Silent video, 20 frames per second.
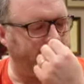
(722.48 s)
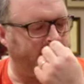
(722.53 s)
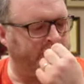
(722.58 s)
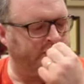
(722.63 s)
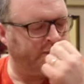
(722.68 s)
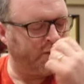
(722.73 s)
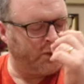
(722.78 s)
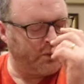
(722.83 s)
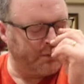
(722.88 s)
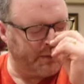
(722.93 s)

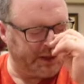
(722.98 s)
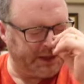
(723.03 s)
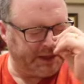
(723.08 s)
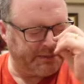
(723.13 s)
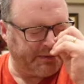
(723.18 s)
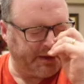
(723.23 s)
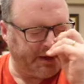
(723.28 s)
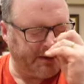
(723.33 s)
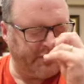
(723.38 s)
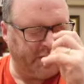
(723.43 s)
performance
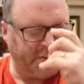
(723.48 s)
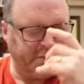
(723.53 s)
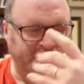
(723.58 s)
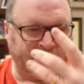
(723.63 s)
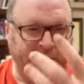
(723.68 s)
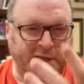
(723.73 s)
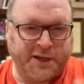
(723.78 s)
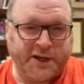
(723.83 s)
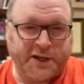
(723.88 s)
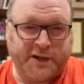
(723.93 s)
by Robert
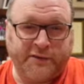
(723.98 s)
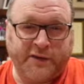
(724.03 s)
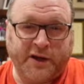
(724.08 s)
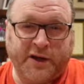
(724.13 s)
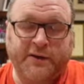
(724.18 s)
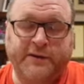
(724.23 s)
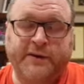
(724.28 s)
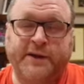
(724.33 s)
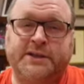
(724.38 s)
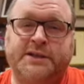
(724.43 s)
De
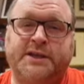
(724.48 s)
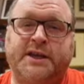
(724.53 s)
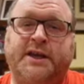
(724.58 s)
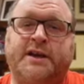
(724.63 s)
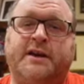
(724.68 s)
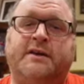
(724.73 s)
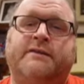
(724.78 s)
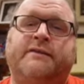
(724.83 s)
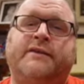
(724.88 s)
Niro as the young